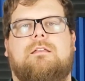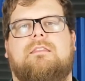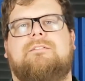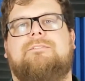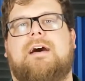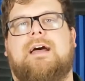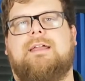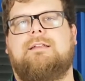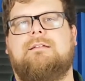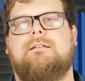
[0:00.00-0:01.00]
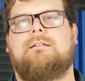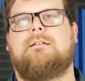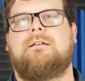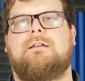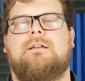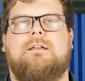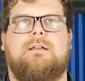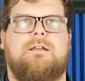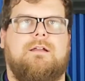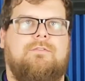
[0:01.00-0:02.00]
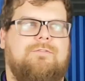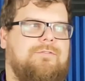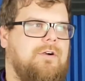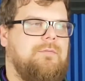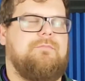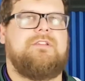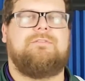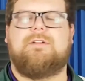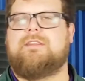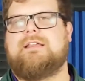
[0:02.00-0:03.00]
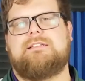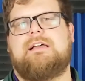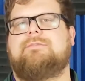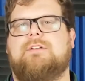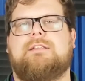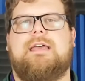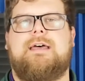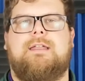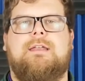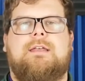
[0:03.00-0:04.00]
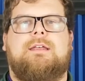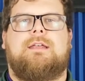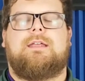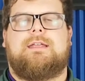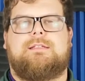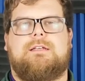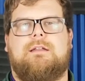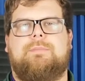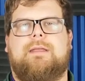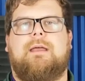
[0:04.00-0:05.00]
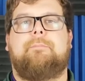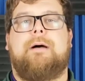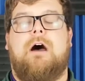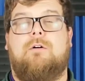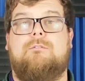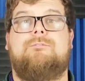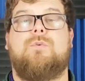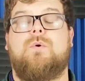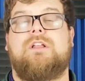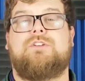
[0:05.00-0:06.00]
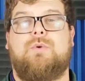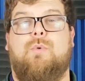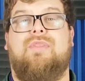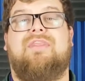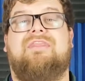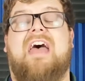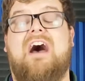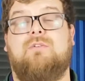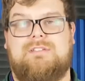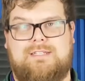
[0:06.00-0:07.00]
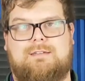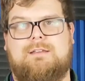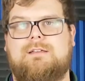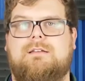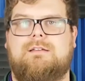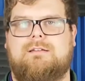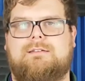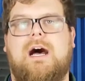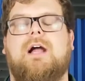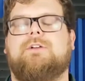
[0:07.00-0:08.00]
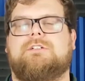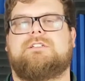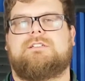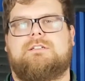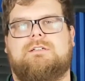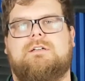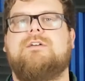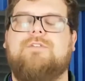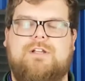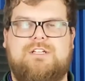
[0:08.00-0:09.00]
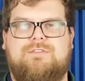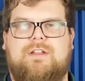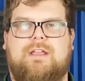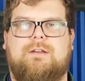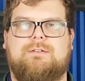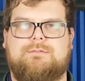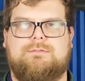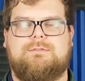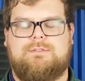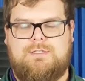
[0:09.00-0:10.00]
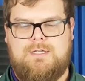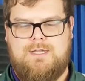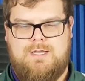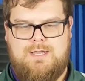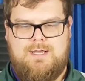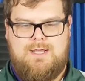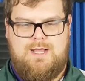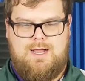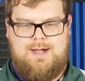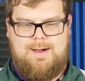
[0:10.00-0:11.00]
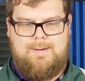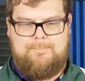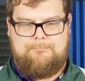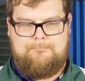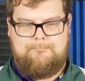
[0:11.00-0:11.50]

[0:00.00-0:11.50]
The fine from different things I've looked at is going to be about $42,000 for each video. I'm